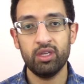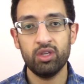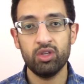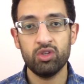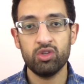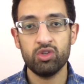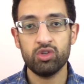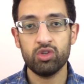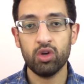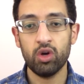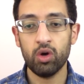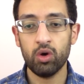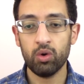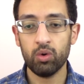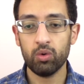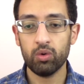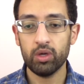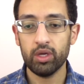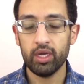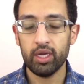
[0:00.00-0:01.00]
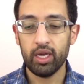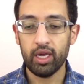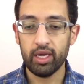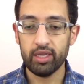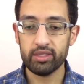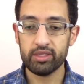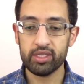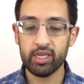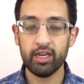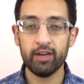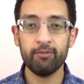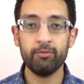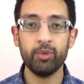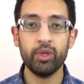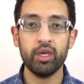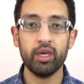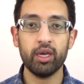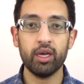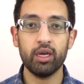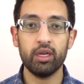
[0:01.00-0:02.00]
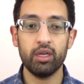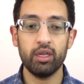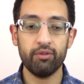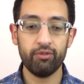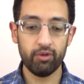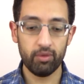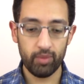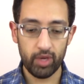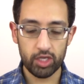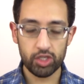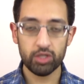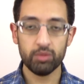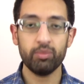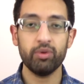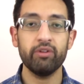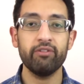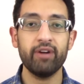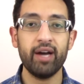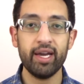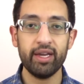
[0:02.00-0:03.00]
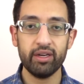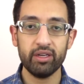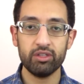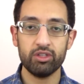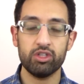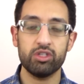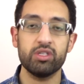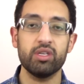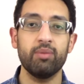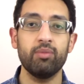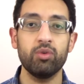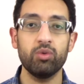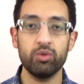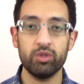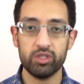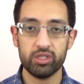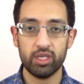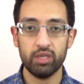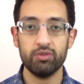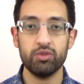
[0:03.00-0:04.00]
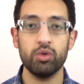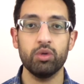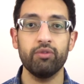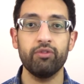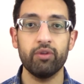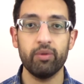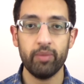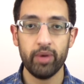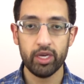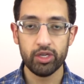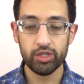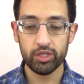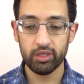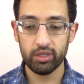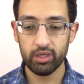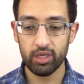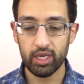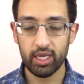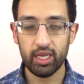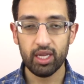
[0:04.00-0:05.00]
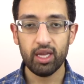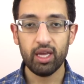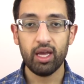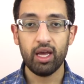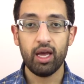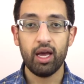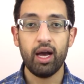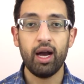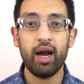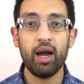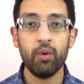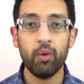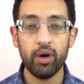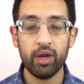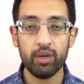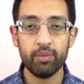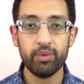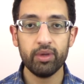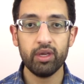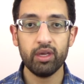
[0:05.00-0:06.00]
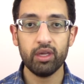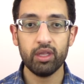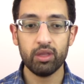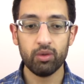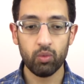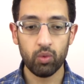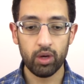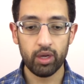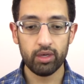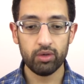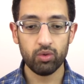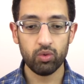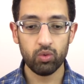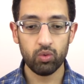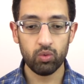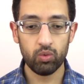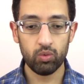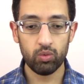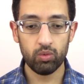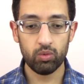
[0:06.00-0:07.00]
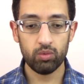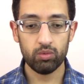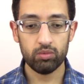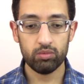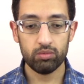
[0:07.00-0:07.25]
So instead of being an information provider, just someone who just gives you information, I want to be the one who